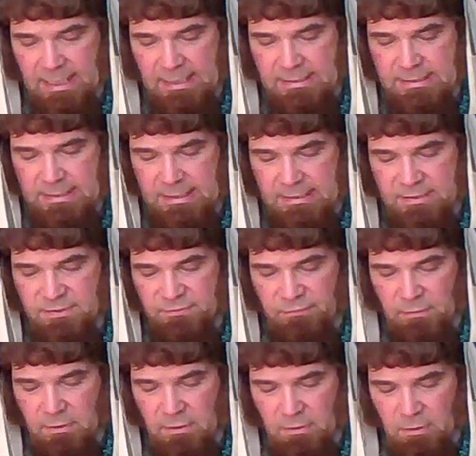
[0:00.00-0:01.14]
as his
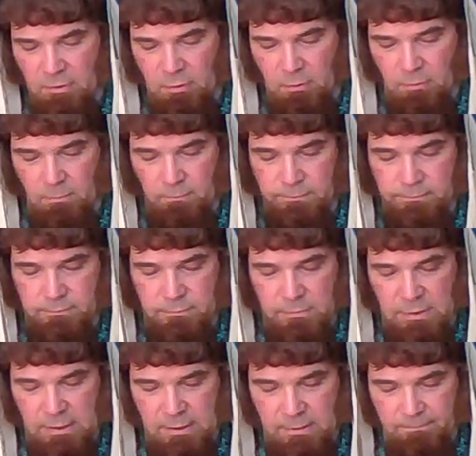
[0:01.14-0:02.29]
home.
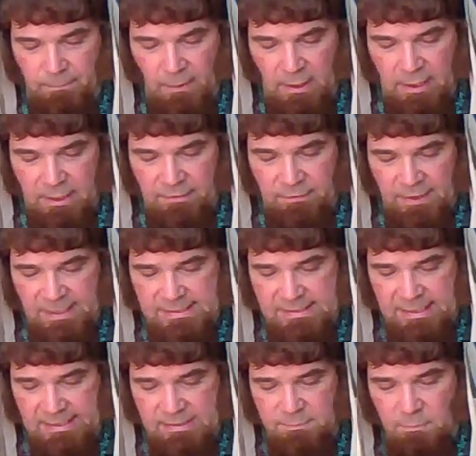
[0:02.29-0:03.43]
This
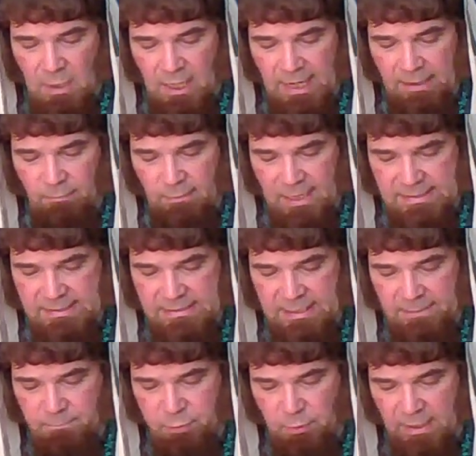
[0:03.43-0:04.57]
is my
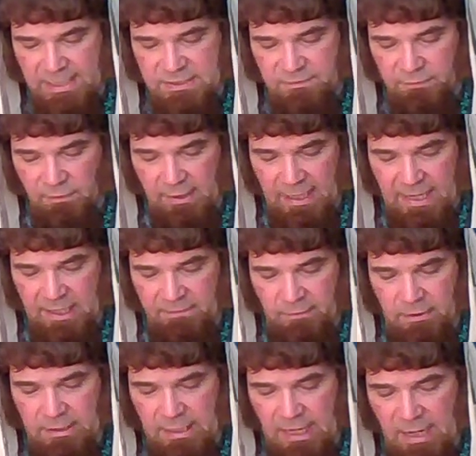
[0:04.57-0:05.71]
resting place forever,
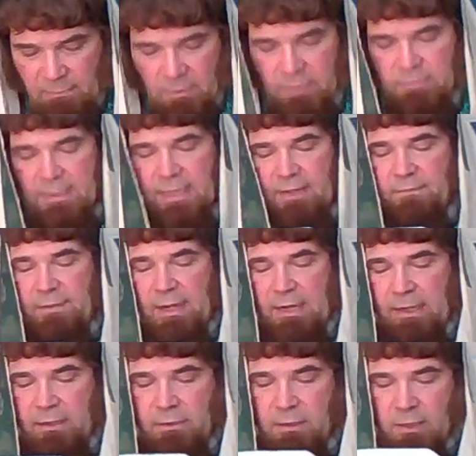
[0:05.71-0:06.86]
and I will live
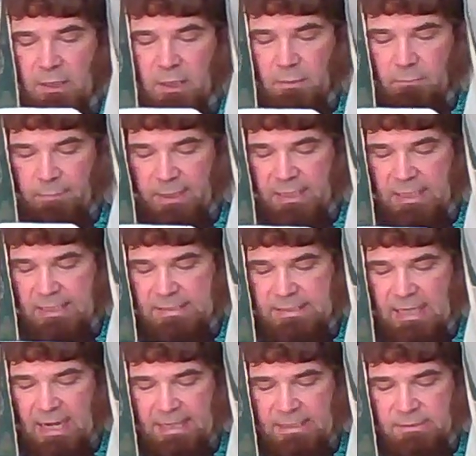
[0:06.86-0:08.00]
there because
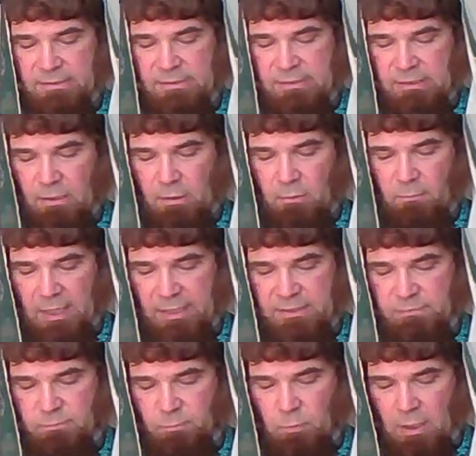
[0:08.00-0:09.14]
I so
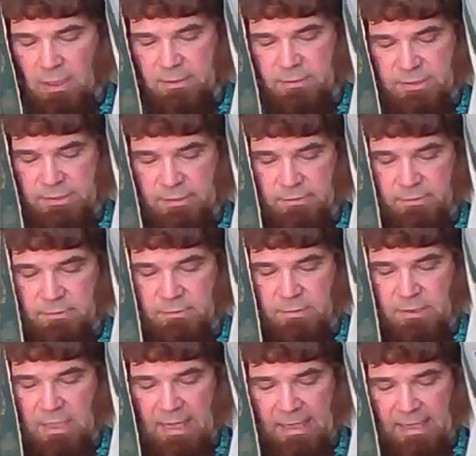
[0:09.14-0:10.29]
much want to.
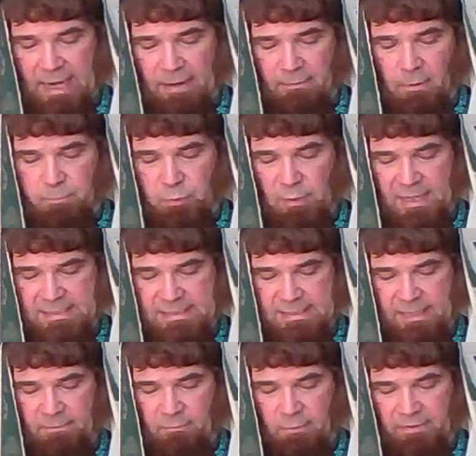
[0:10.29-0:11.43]
And I will bless
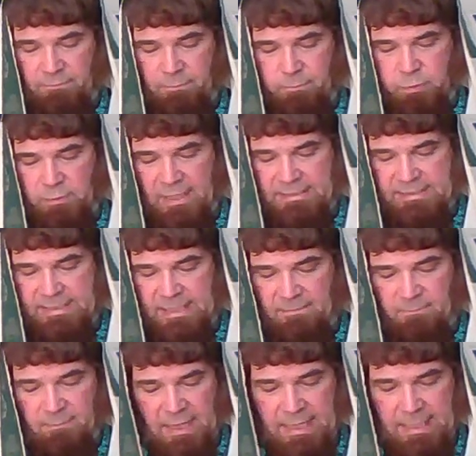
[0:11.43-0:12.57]
it with plenty of
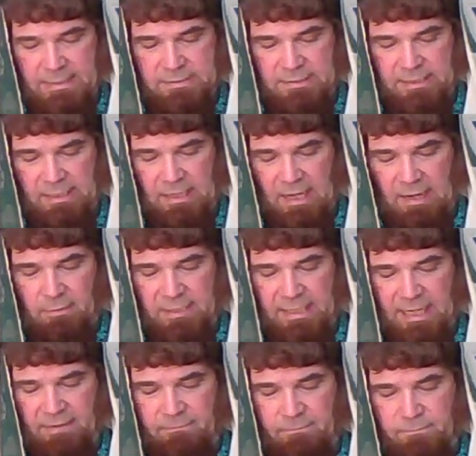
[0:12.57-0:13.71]
meat, and I will
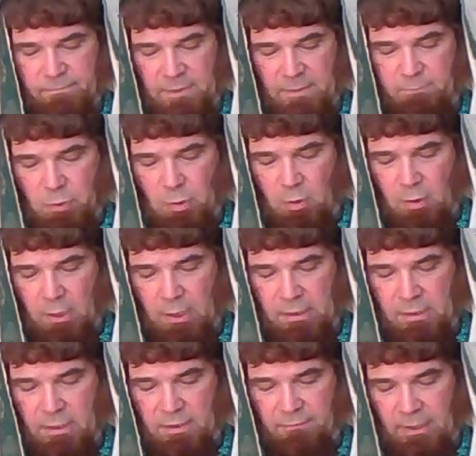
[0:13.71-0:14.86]
give the poor
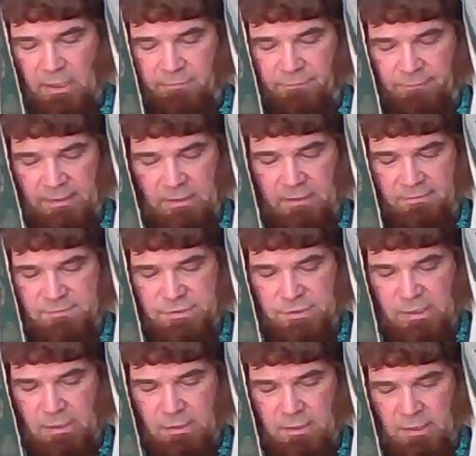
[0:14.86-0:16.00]
their fill of
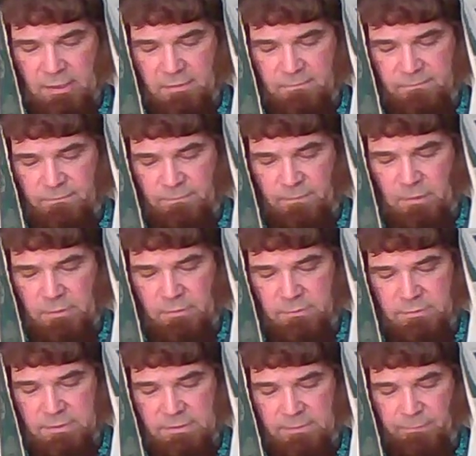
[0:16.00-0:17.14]
uh,
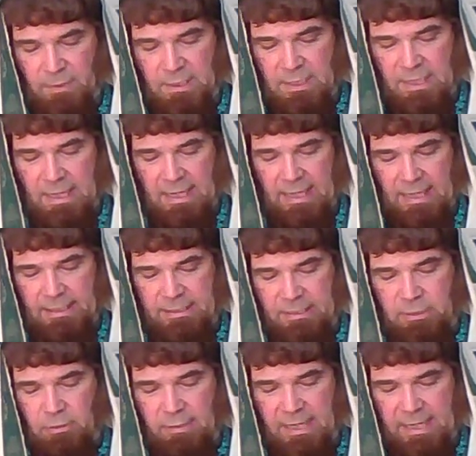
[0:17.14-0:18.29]
food. And the
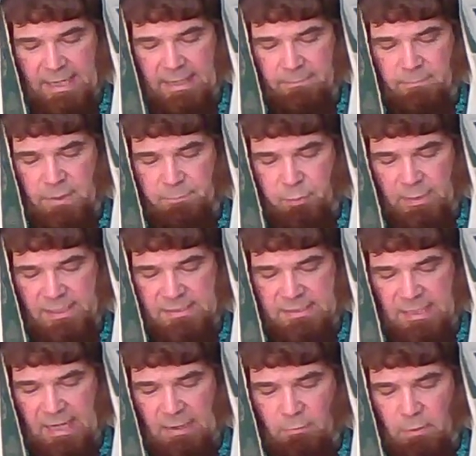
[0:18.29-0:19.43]
Kohim, the priest,
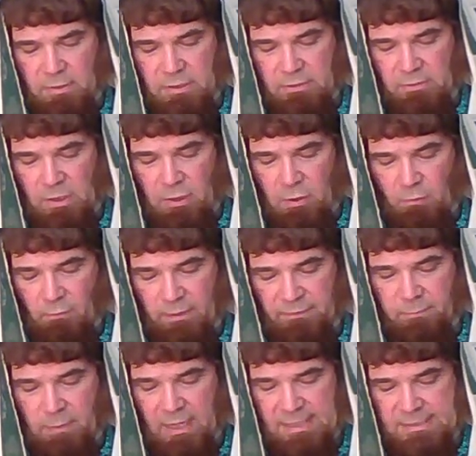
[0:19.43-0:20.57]
I will clothe with
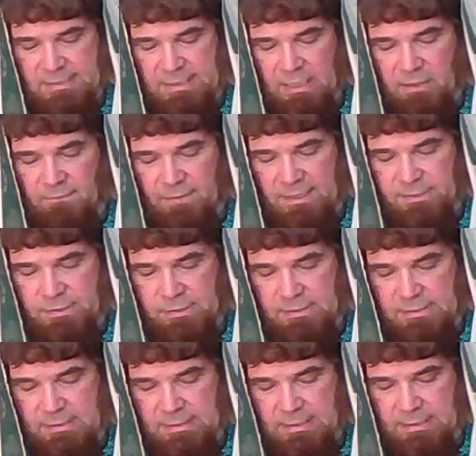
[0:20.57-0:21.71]
my salvation,
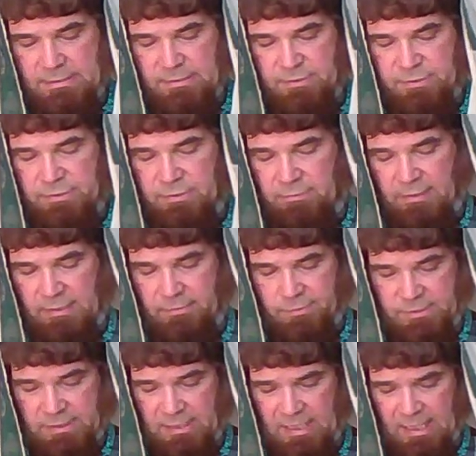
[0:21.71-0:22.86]
says Yeshua El
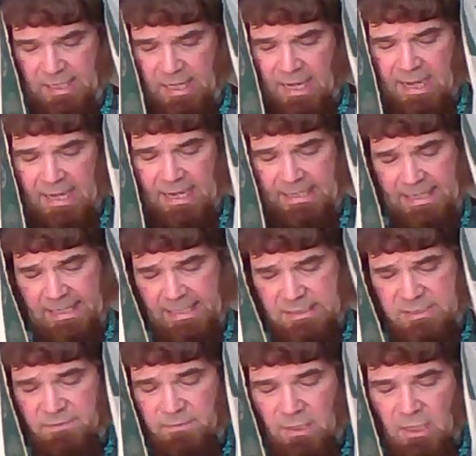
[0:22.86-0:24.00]
Shaddai. And it
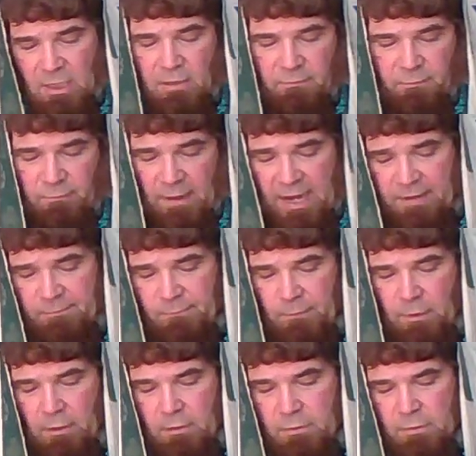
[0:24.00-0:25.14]
is
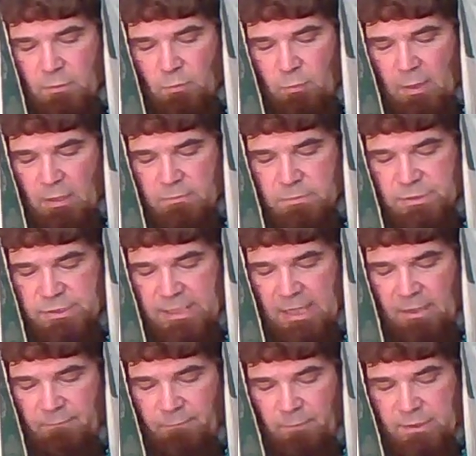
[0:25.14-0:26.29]
faithful will
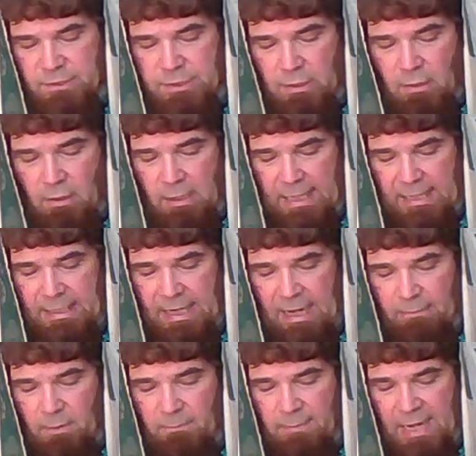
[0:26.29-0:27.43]
shout for joy, and I
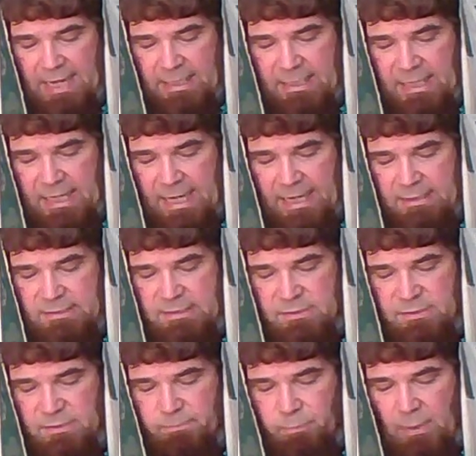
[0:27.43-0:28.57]
will make kings
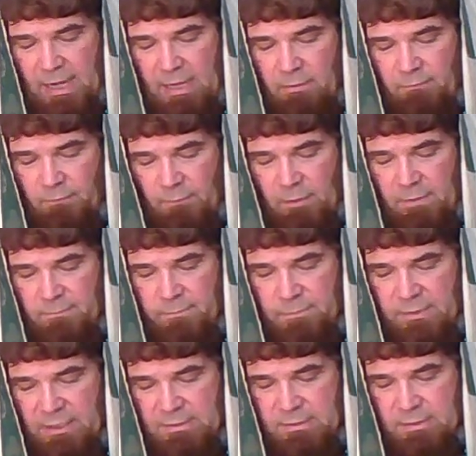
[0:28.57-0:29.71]
sprout from
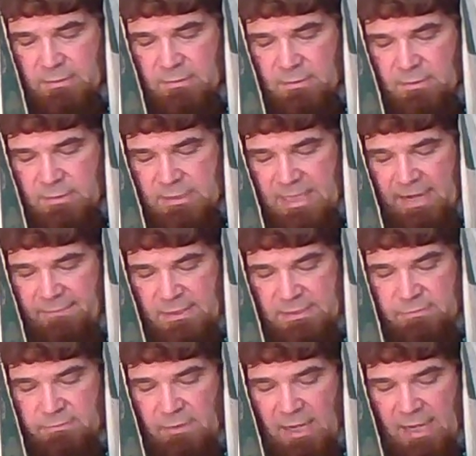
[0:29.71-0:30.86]
the
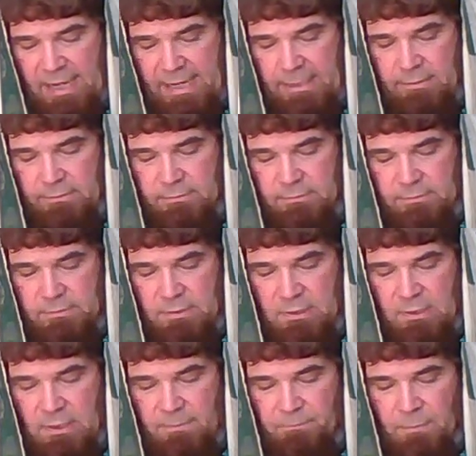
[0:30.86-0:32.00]
David's line,
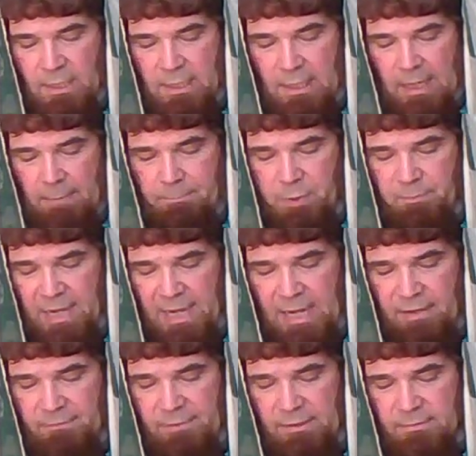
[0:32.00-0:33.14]
and
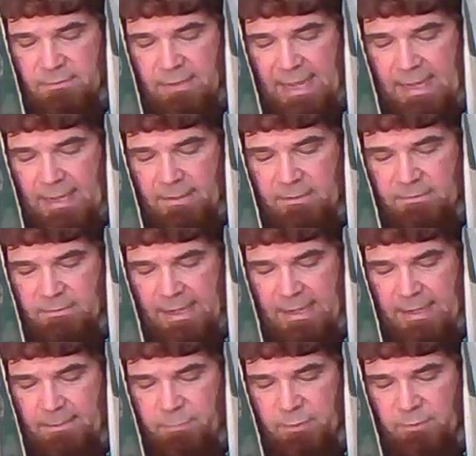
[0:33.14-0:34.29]
prepare the
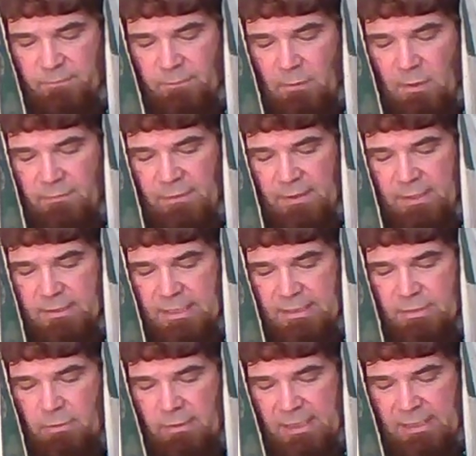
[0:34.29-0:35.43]
lamp for the
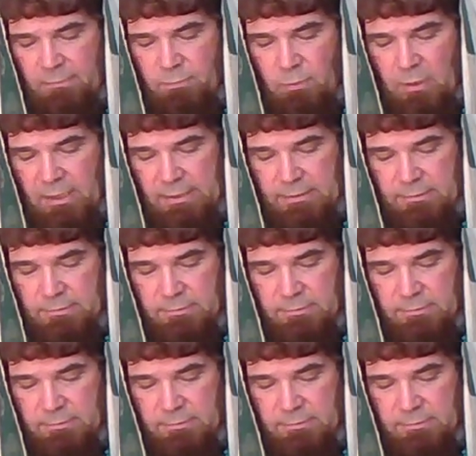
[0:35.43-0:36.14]
anointed one